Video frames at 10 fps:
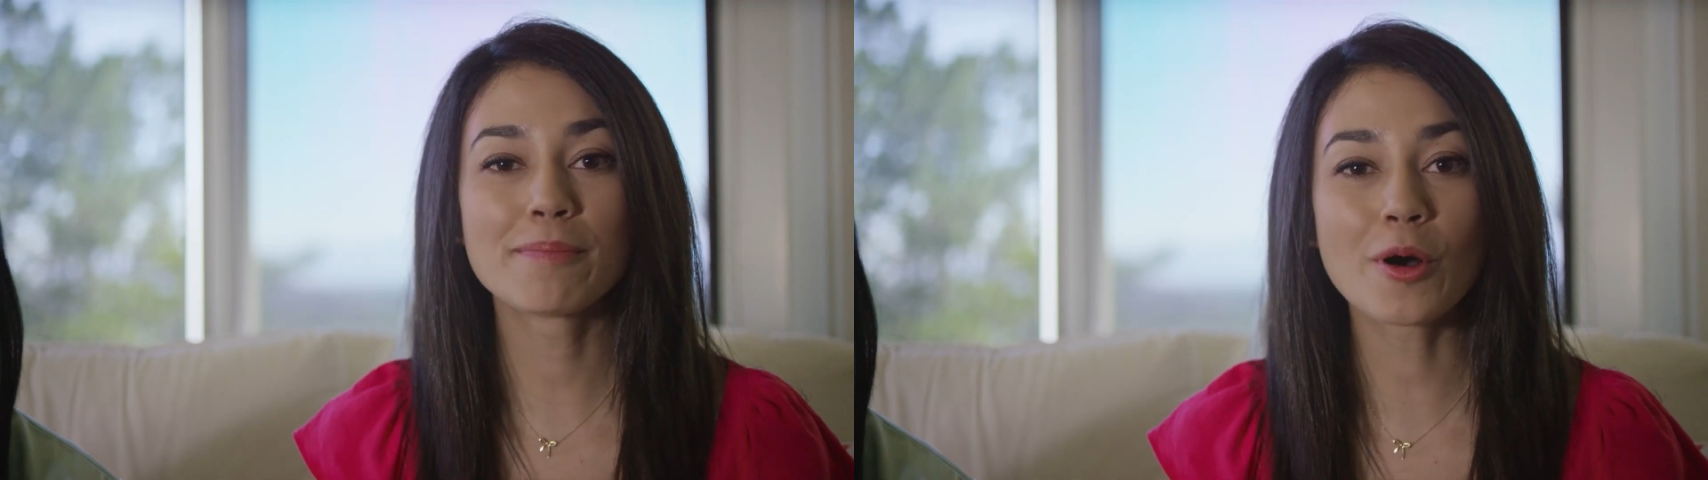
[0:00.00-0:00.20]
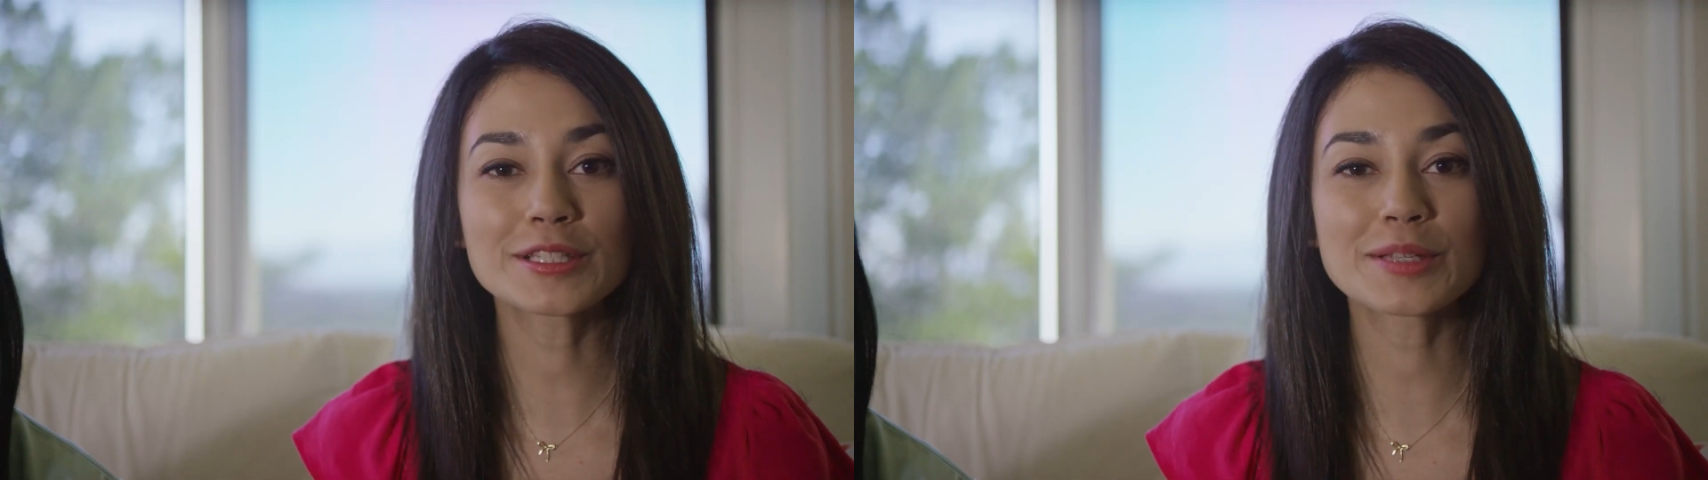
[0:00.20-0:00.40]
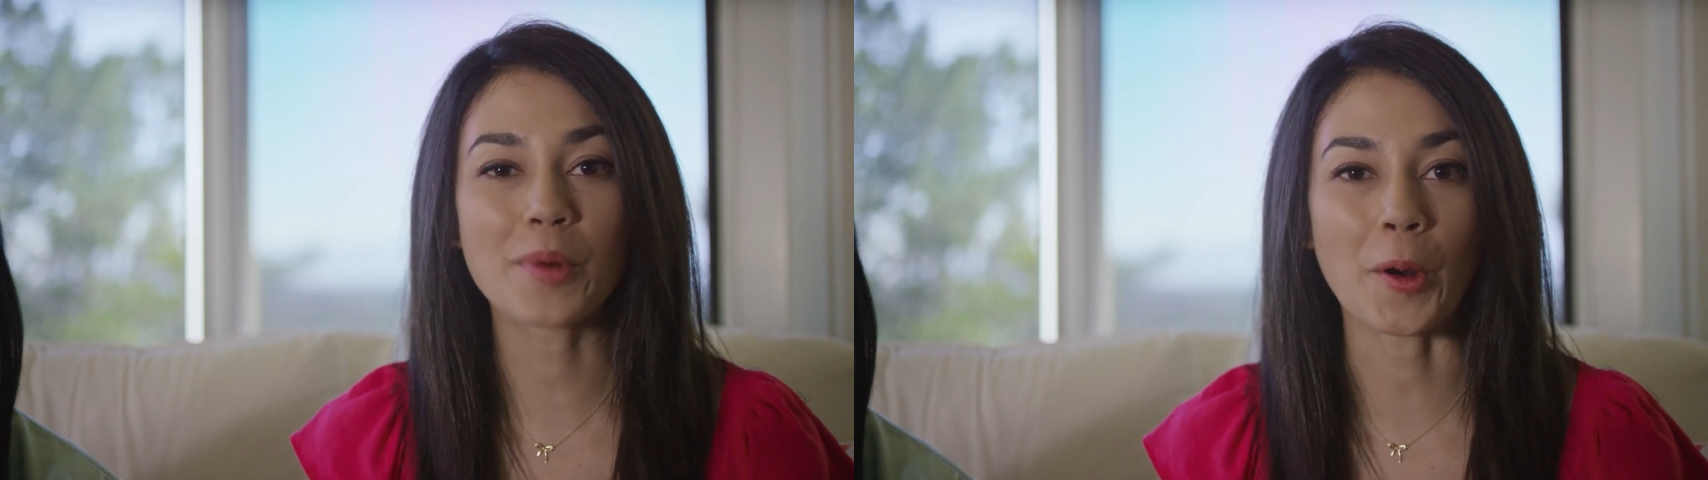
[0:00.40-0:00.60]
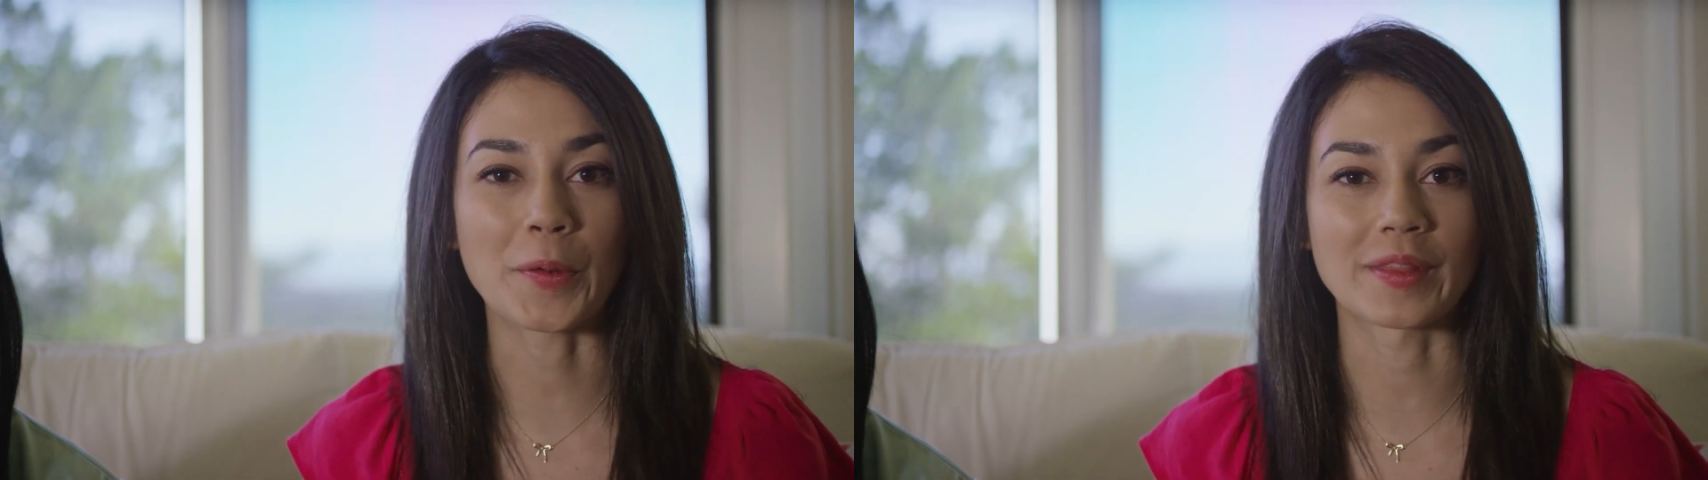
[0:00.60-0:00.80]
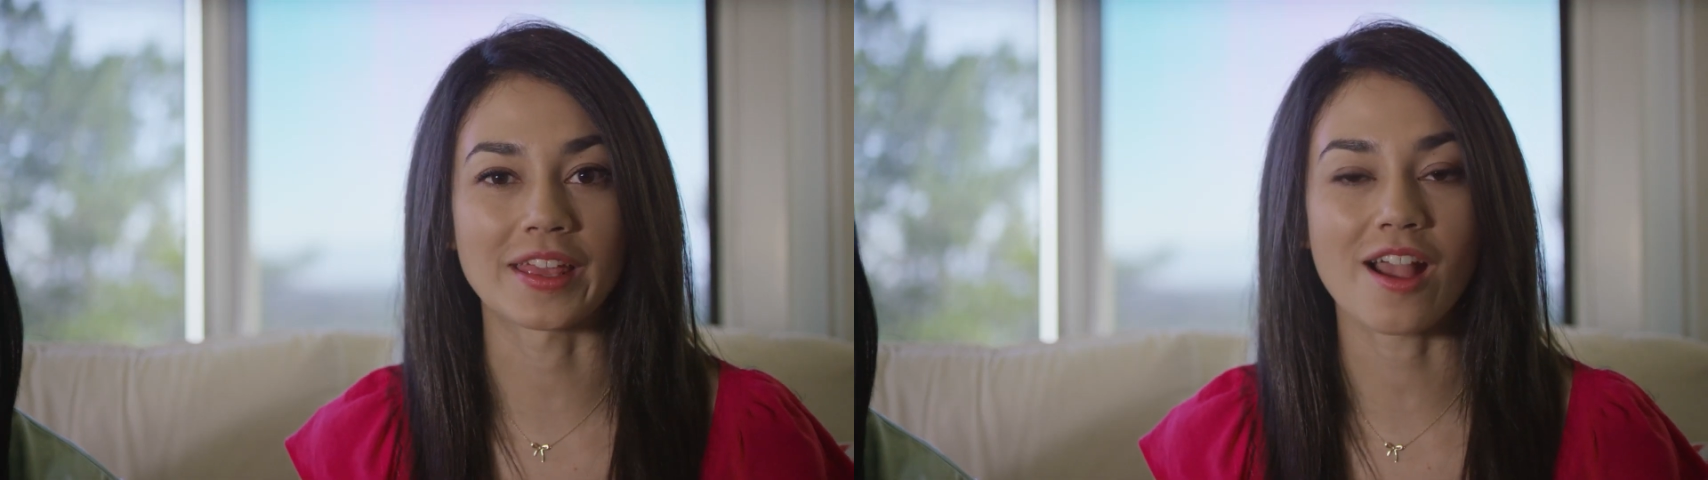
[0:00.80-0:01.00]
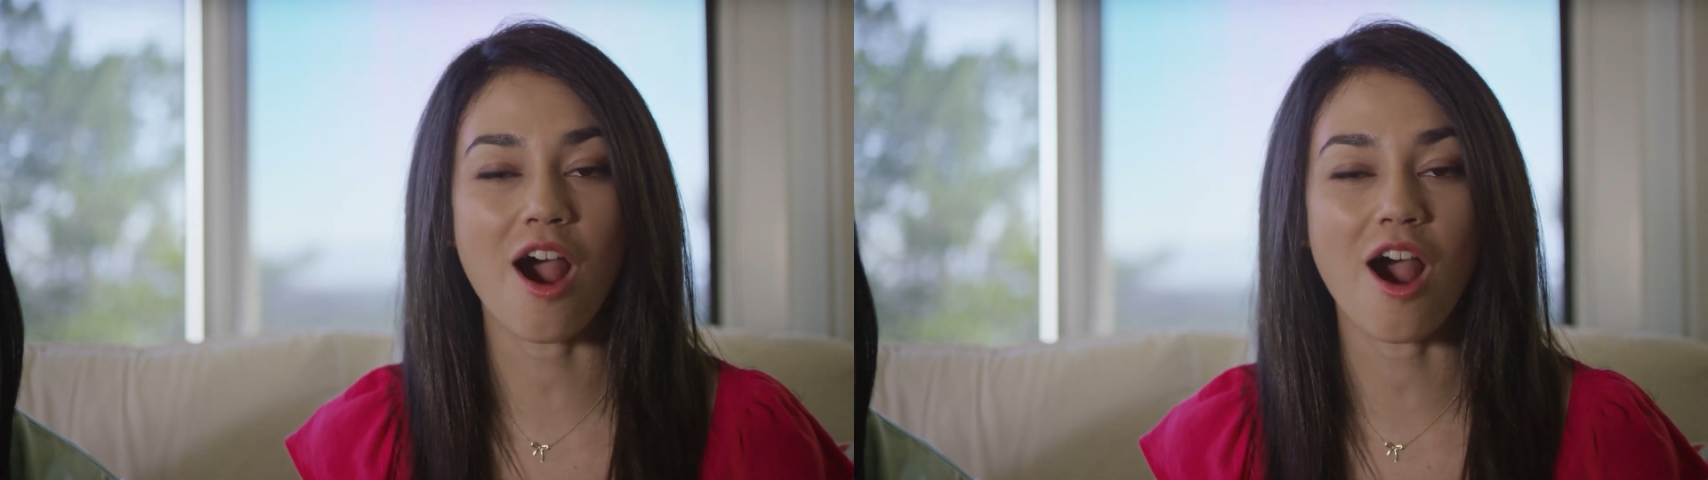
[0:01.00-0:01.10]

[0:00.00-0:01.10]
But most importantly,